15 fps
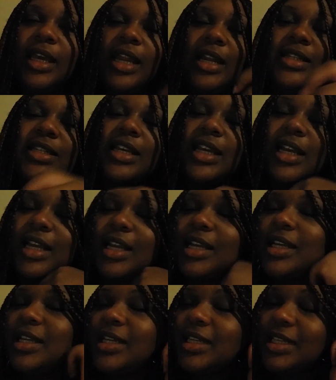And I was like, yeah,
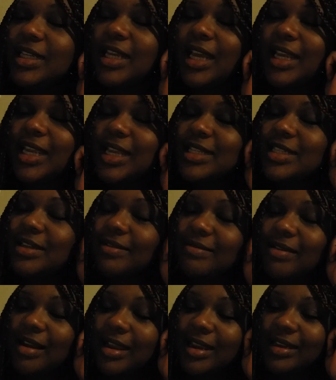I guess you're
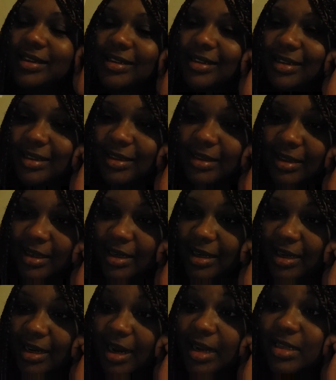right.
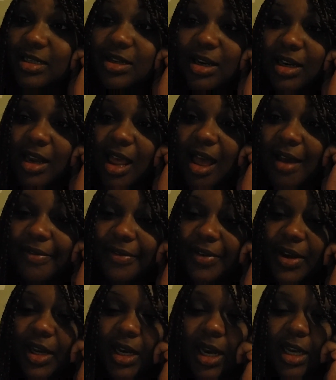And I started
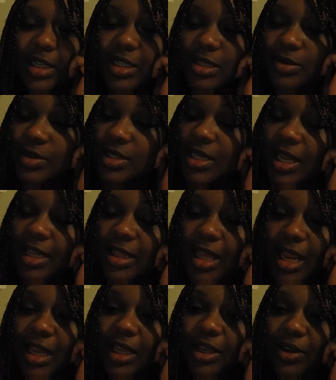laughing, and I just was like,
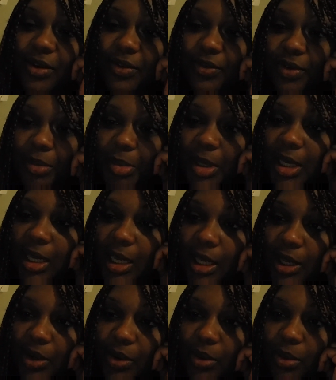thank you for being
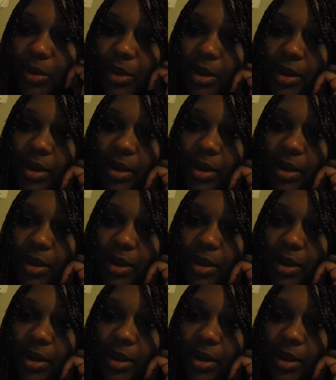you.